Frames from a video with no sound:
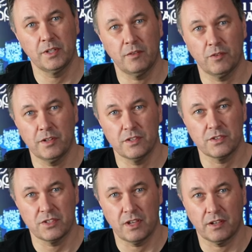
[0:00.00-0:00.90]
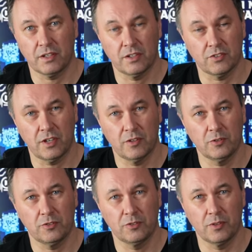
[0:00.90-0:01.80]
get rid of the stink in this
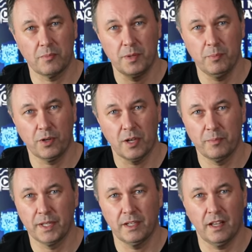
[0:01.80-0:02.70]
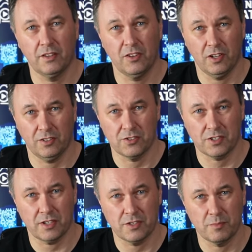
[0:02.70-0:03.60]
house so that people come in and they're not
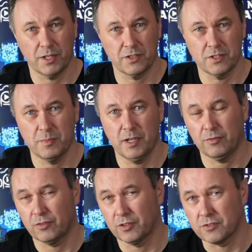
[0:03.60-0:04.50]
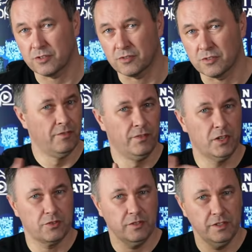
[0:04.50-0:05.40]
disgusted by the smell, for instance.
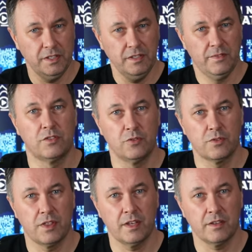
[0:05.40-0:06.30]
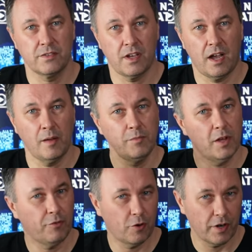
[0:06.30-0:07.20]
Visually, do things. I'm
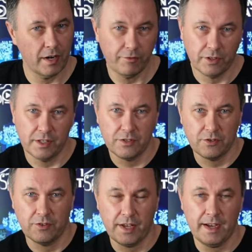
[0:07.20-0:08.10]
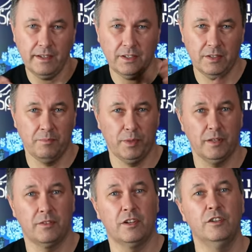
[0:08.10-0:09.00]
not photographing this or that,
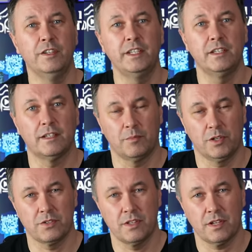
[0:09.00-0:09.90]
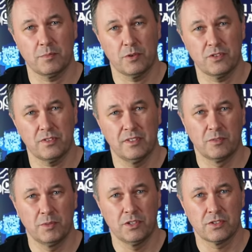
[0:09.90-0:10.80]
but clean it up because the next person
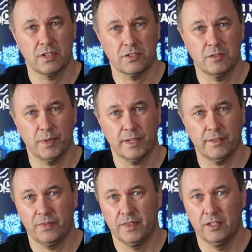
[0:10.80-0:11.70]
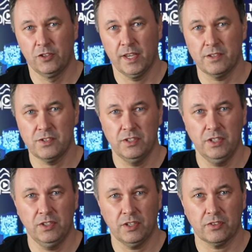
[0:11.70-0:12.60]
can be disgusted by it. You can't see
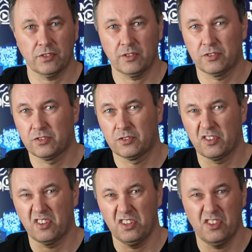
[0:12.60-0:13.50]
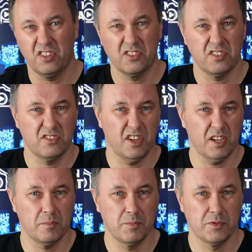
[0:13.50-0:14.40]
details like dirty things in
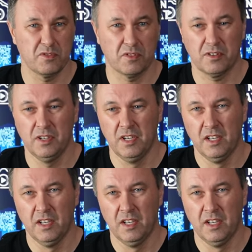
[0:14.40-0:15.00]
tubs or